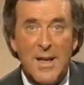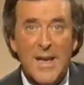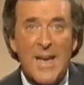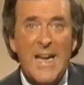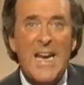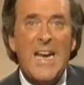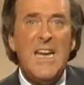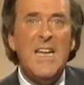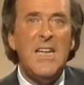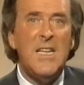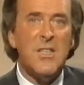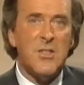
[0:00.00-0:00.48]

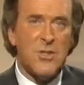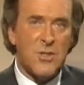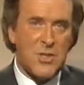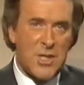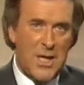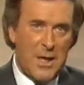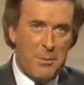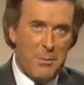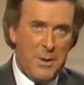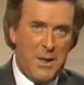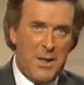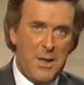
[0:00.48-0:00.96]
Ladies and
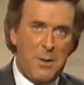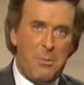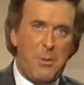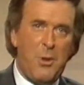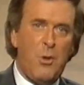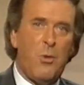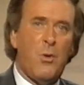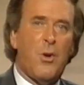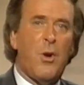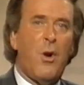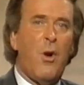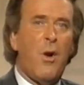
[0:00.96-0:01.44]
gentlemen, in the
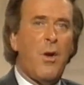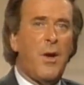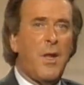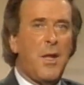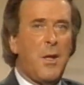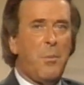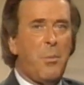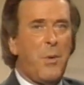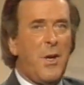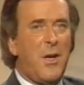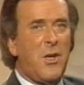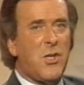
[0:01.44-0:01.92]
blue
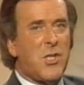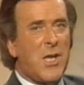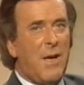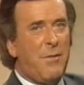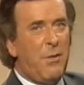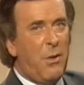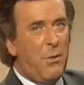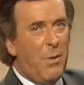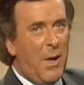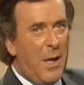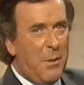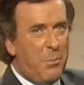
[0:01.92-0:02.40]
corner, the British
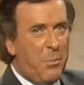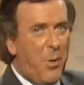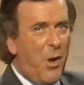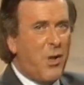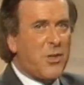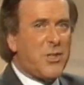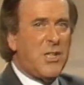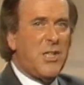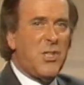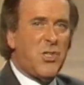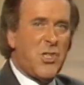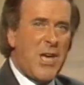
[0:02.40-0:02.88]
heavyweight
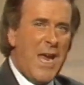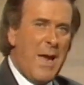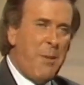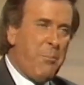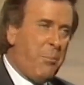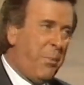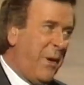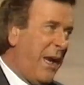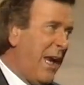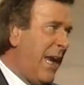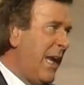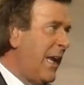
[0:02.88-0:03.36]
boxing
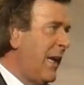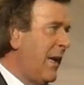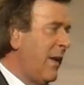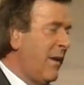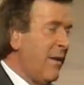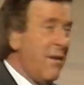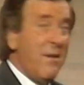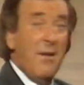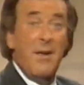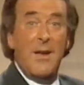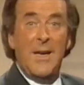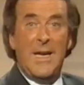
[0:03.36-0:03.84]
champion,
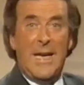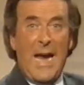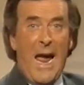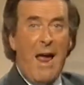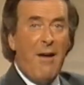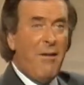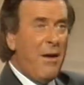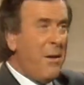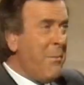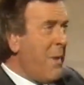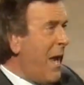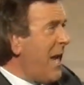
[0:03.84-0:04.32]

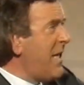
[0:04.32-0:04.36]
Gary